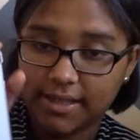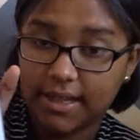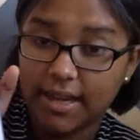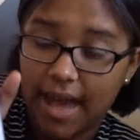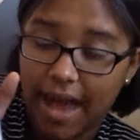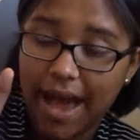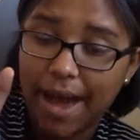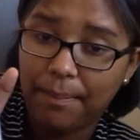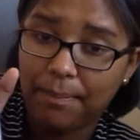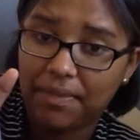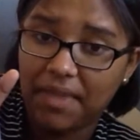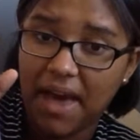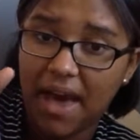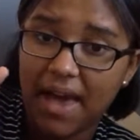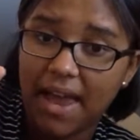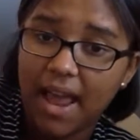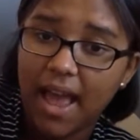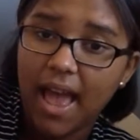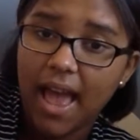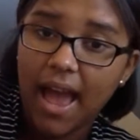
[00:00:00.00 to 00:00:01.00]
an app
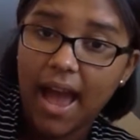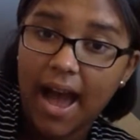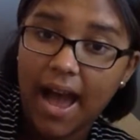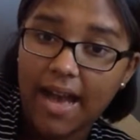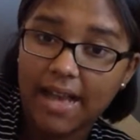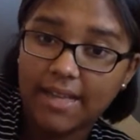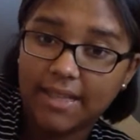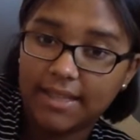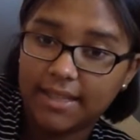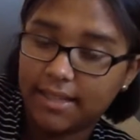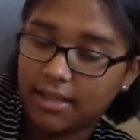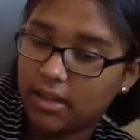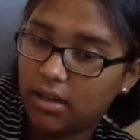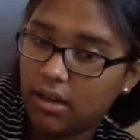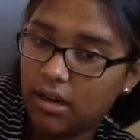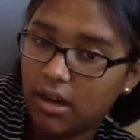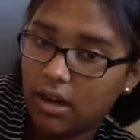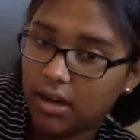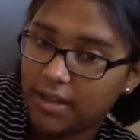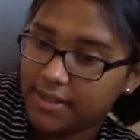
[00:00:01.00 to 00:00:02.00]
that has
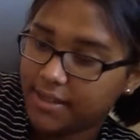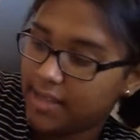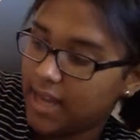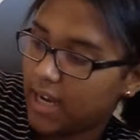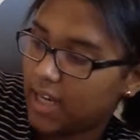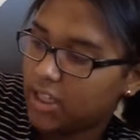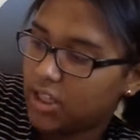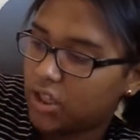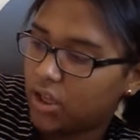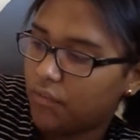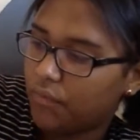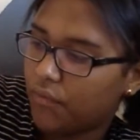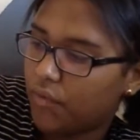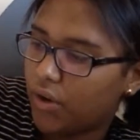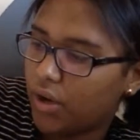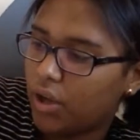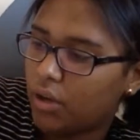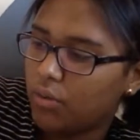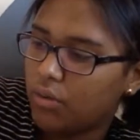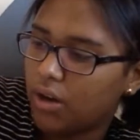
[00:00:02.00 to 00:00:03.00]
a section for
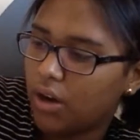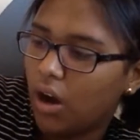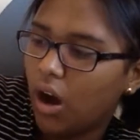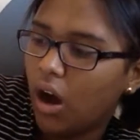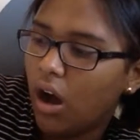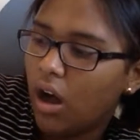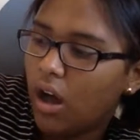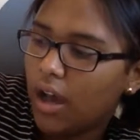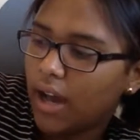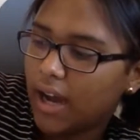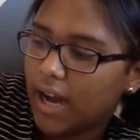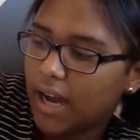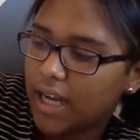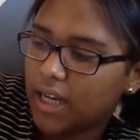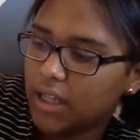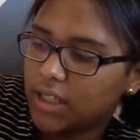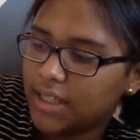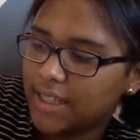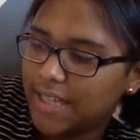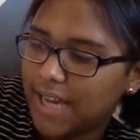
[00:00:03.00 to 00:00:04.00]
you to kind
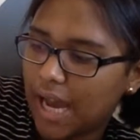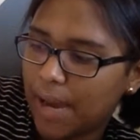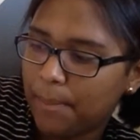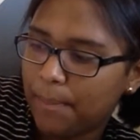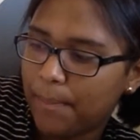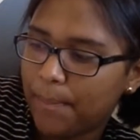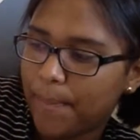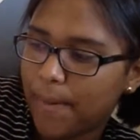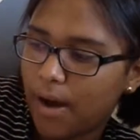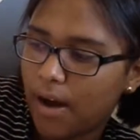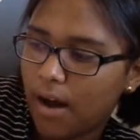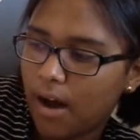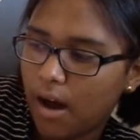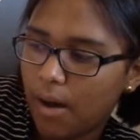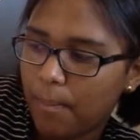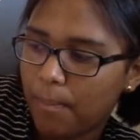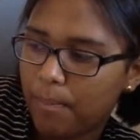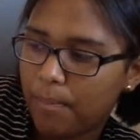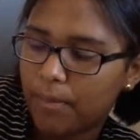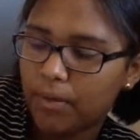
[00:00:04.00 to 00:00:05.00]
of type
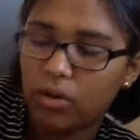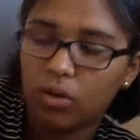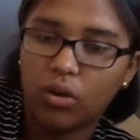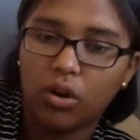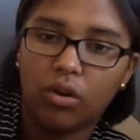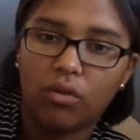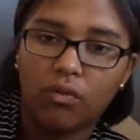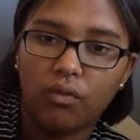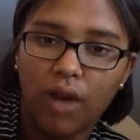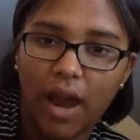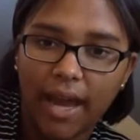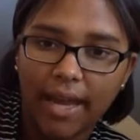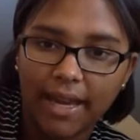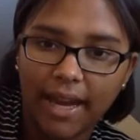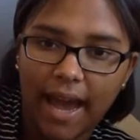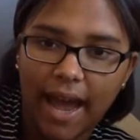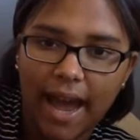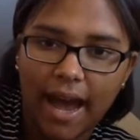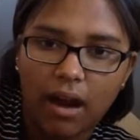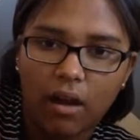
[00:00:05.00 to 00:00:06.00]
up. You could write
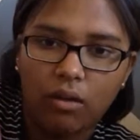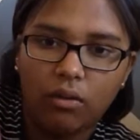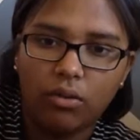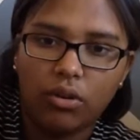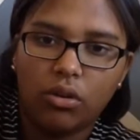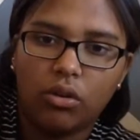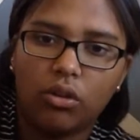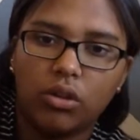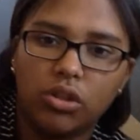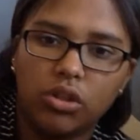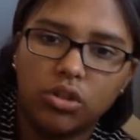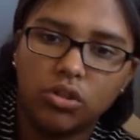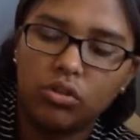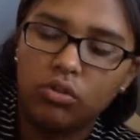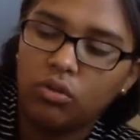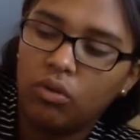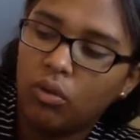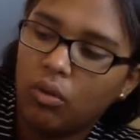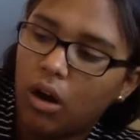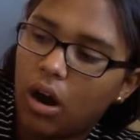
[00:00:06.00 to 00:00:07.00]
out, you could
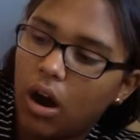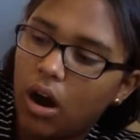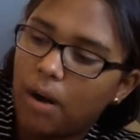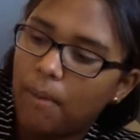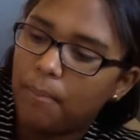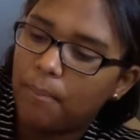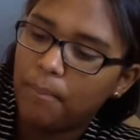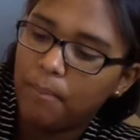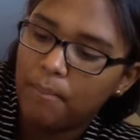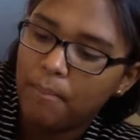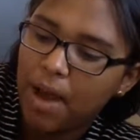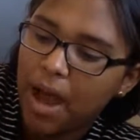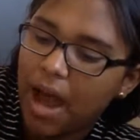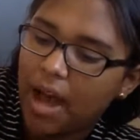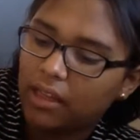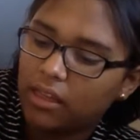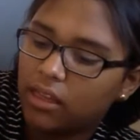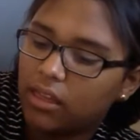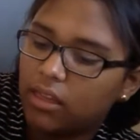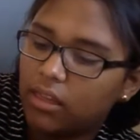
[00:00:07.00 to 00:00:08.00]
do
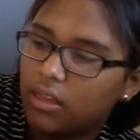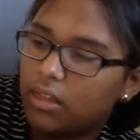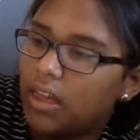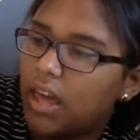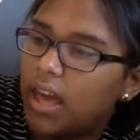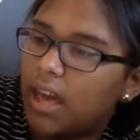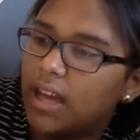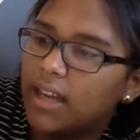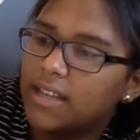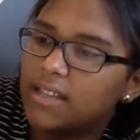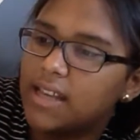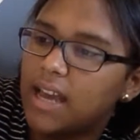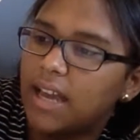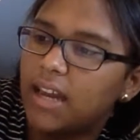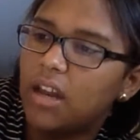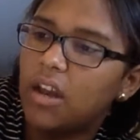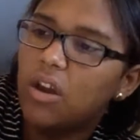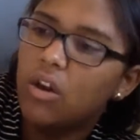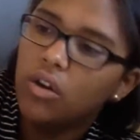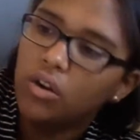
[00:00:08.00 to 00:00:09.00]
math things, and
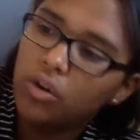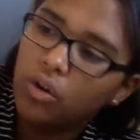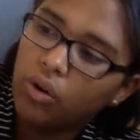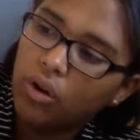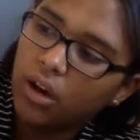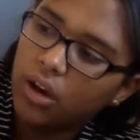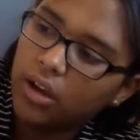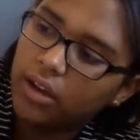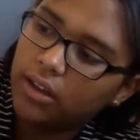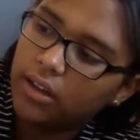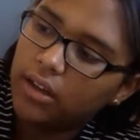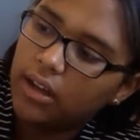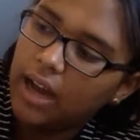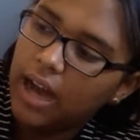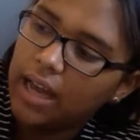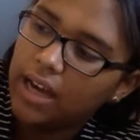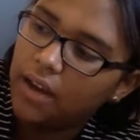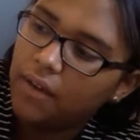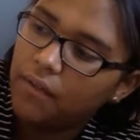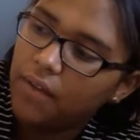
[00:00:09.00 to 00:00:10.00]
you could
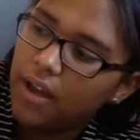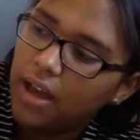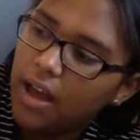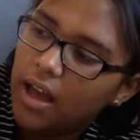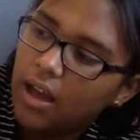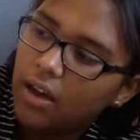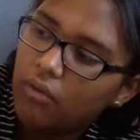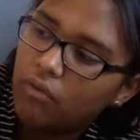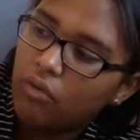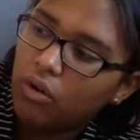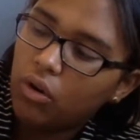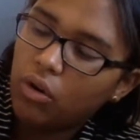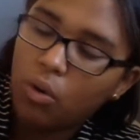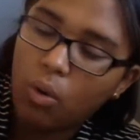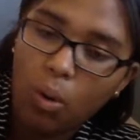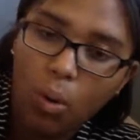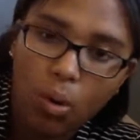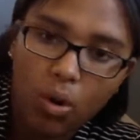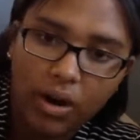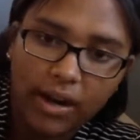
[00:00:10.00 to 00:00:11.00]
kind of
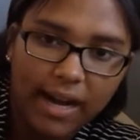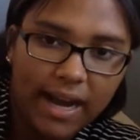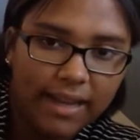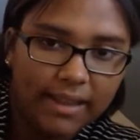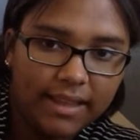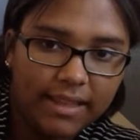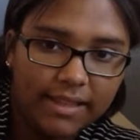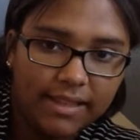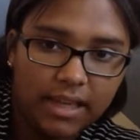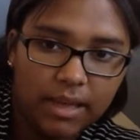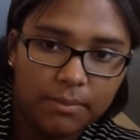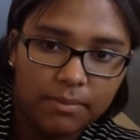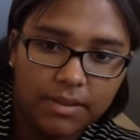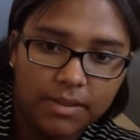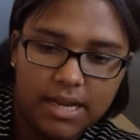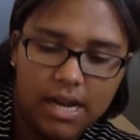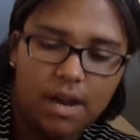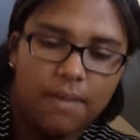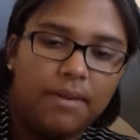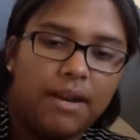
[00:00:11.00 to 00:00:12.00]
record at the same
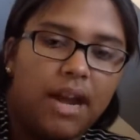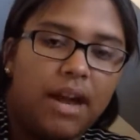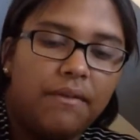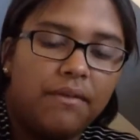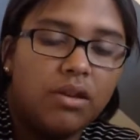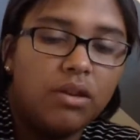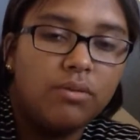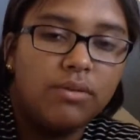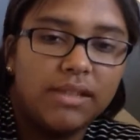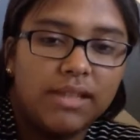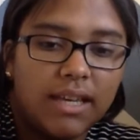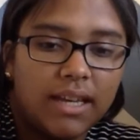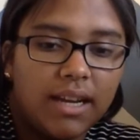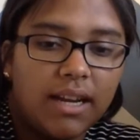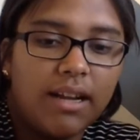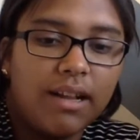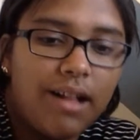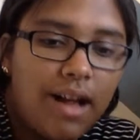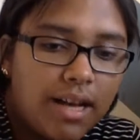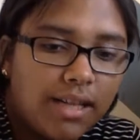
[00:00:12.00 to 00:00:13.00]
time. And I've used it
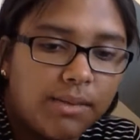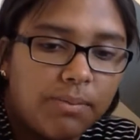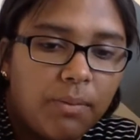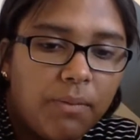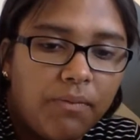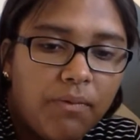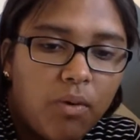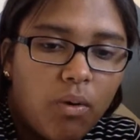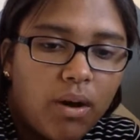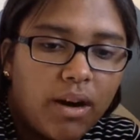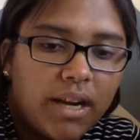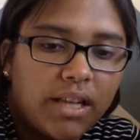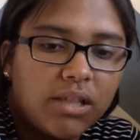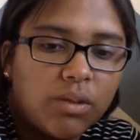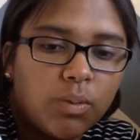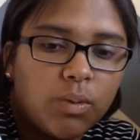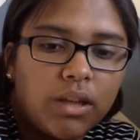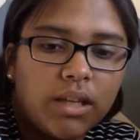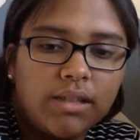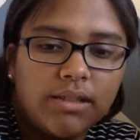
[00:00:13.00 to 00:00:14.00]
in class before, and
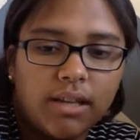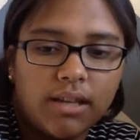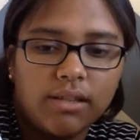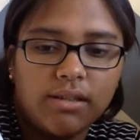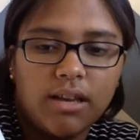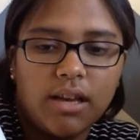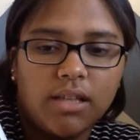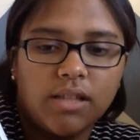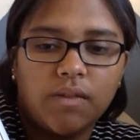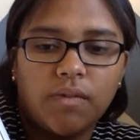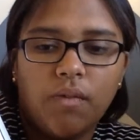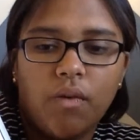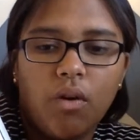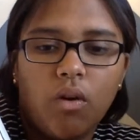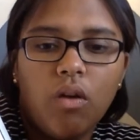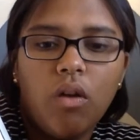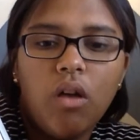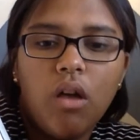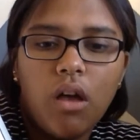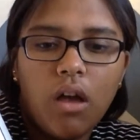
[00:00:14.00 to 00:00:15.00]
it's really
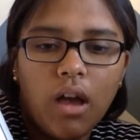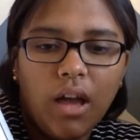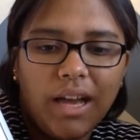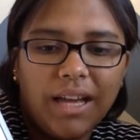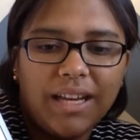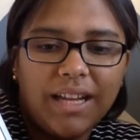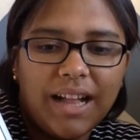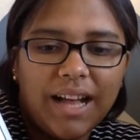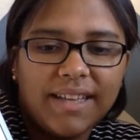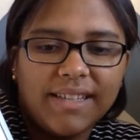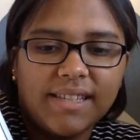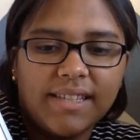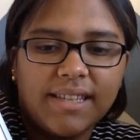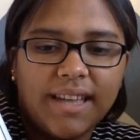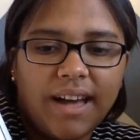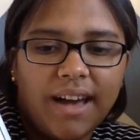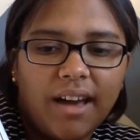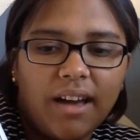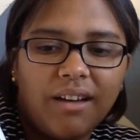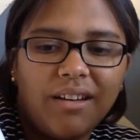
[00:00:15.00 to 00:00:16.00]
successful in classes
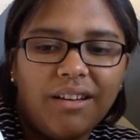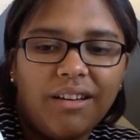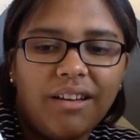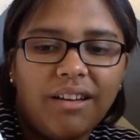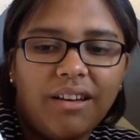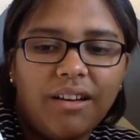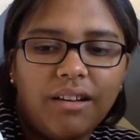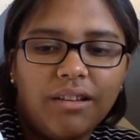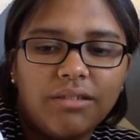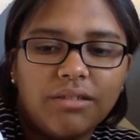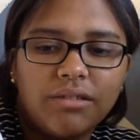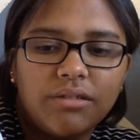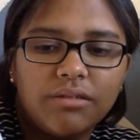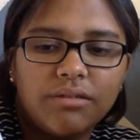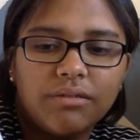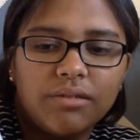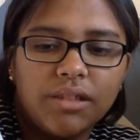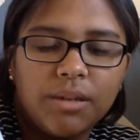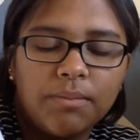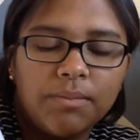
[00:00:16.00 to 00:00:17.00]
that
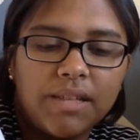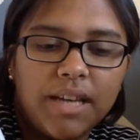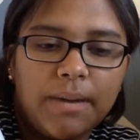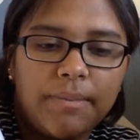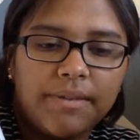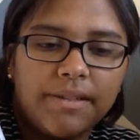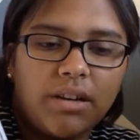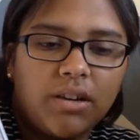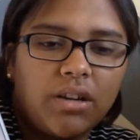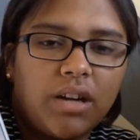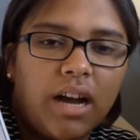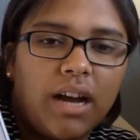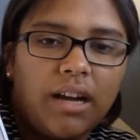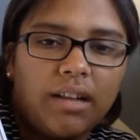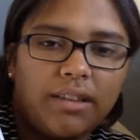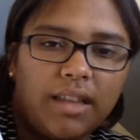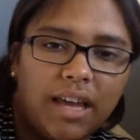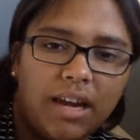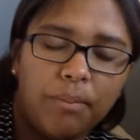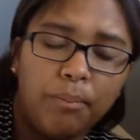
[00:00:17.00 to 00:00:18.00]
sometimes are
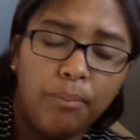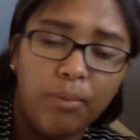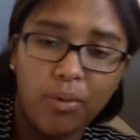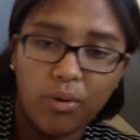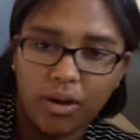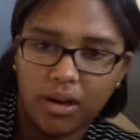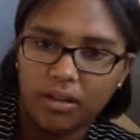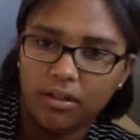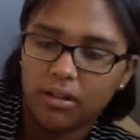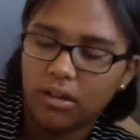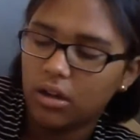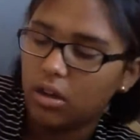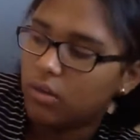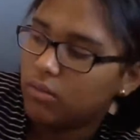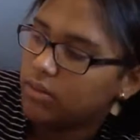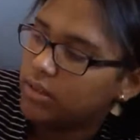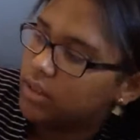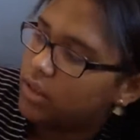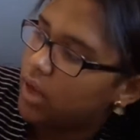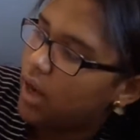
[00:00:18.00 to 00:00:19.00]
not that important, the
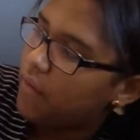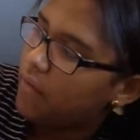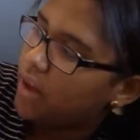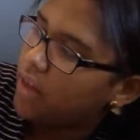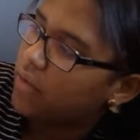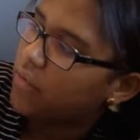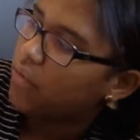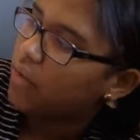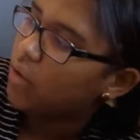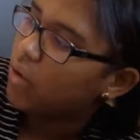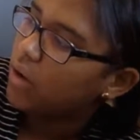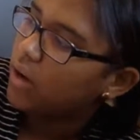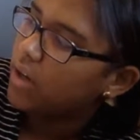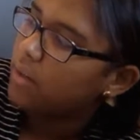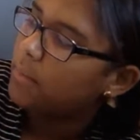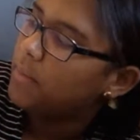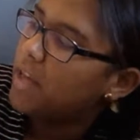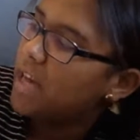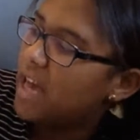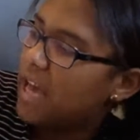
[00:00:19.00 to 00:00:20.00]
notes, so I rather record
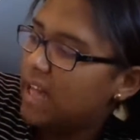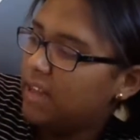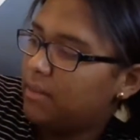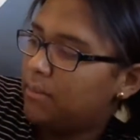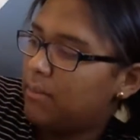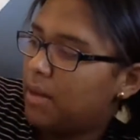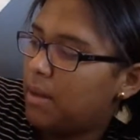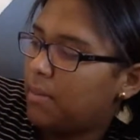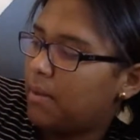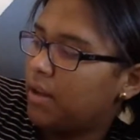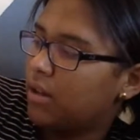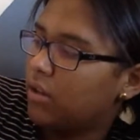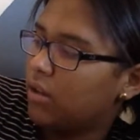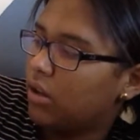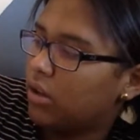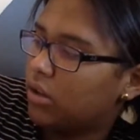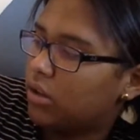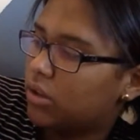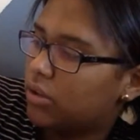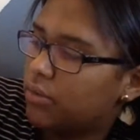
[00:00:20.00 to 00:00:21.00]
them than maybe
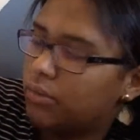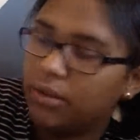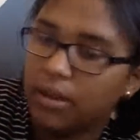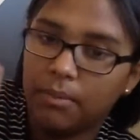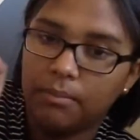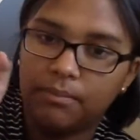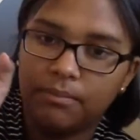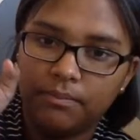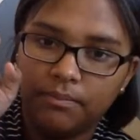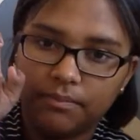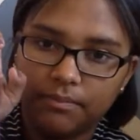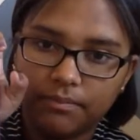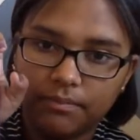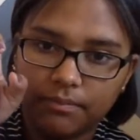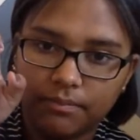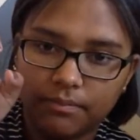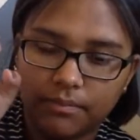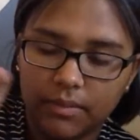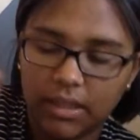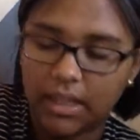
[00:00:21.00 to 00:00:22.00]
look through them
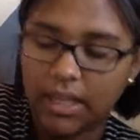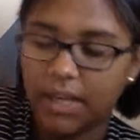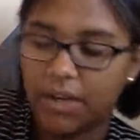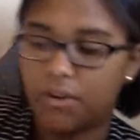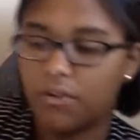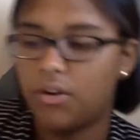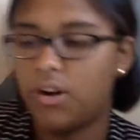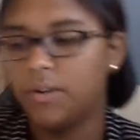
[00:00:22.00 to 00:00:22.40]
later